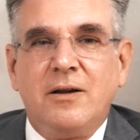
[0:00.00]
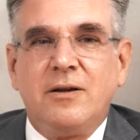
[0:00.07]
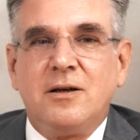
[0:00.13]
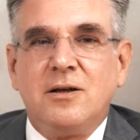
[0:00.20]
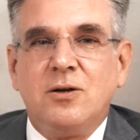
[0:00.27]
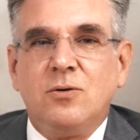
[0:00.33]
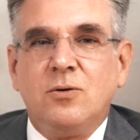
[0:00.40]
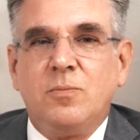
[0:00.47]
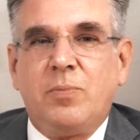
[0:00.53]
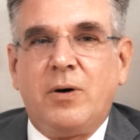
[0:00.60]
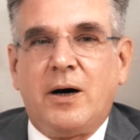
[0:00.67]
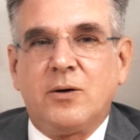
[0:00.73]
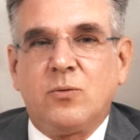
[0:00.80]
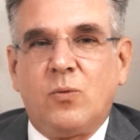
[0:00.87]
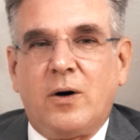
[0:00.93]
the new
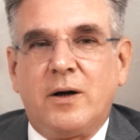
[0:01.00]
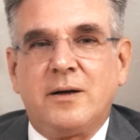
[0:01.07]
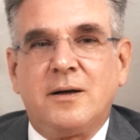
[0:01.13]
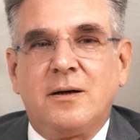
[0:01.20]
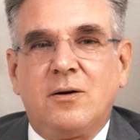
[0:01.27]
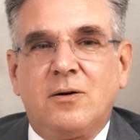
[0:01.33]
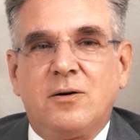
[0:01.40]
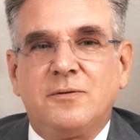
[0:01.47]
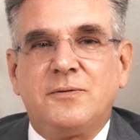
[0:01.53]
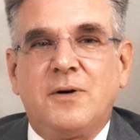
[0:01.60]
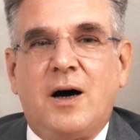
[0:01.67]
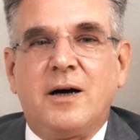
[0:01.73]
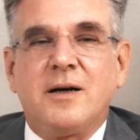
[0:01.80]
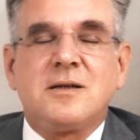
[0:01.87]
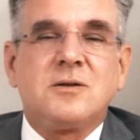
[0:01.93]
Part 1 of
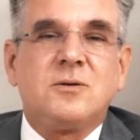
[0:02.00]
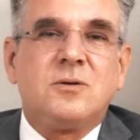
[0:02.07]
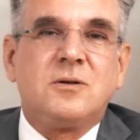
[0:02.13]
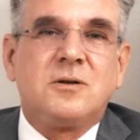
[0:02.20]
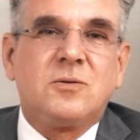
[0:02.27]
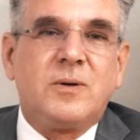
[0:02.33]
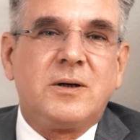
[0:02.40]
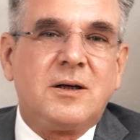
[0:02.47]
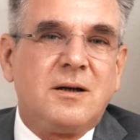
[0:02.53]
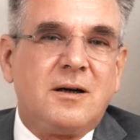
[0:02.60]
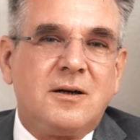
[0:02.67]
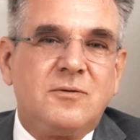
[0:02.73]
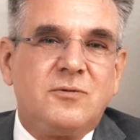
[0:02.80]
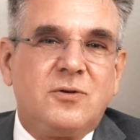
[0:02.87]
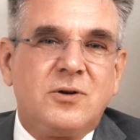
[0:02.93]
ISO
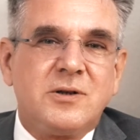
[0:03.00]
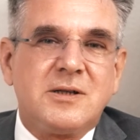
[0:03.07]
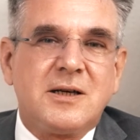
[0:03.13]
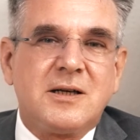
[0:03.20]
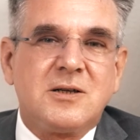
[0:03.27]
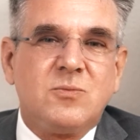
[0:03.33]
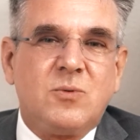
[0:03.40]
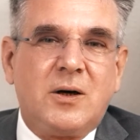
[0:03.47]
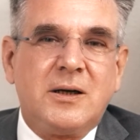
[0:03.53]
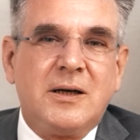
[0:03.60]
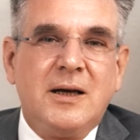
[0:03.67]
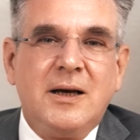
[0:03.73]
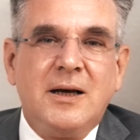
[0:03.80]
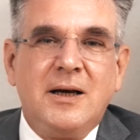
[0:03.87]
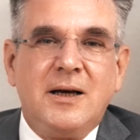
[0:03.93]
29461
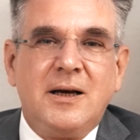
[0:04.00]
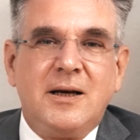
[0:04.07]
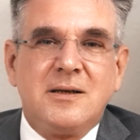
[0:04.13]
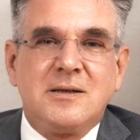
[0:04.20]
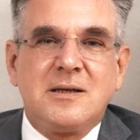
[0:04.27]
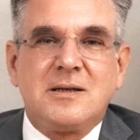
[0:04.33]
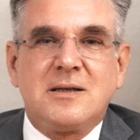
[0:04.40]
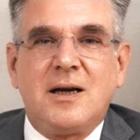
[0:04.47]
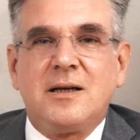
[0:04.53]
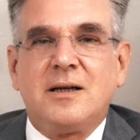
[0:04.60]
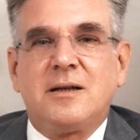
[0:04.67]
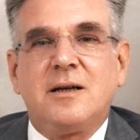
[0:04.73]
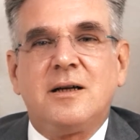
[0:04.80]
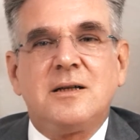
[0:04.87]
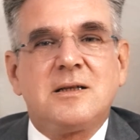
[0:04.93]
is a
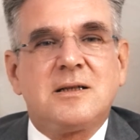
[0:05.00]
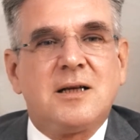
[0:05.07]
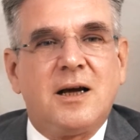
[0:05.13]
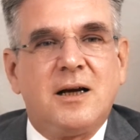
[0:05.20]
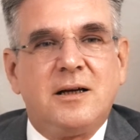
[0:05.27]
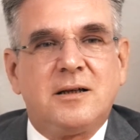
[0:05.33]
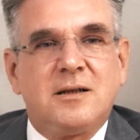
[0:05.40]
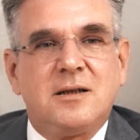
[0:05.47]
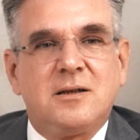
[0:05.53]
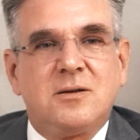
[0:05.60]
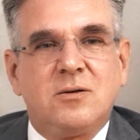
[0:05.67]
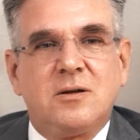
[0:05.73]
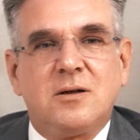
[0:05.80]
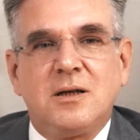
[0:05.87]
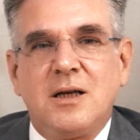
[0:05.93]
standard that is tailored
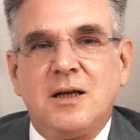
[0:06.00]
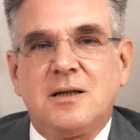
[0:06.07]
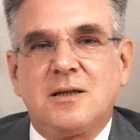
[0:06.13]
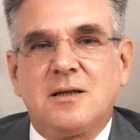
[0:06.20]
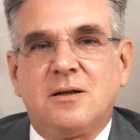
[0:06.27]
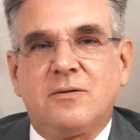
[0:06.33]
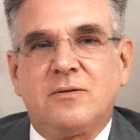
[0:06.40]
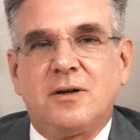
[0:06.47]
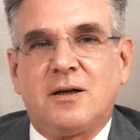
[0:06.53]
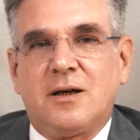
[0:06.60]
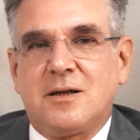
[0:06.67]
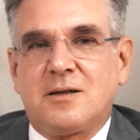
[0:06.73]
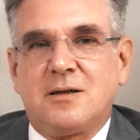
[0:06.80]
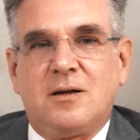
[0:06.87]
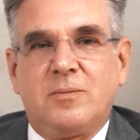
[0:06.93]
to the needs of the
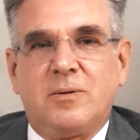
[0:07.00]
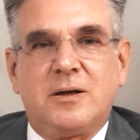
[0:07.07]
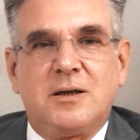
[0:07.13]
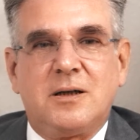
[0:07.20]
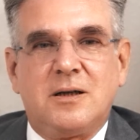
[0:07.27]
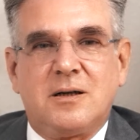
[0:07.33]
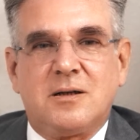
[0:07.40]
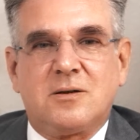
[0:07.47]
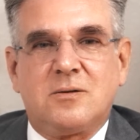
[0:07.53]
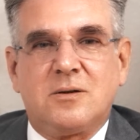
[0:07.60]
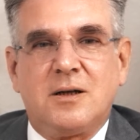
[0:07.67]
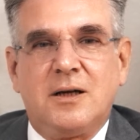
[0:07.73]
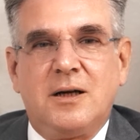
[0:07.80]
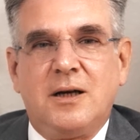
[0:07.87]
gas turbine industry.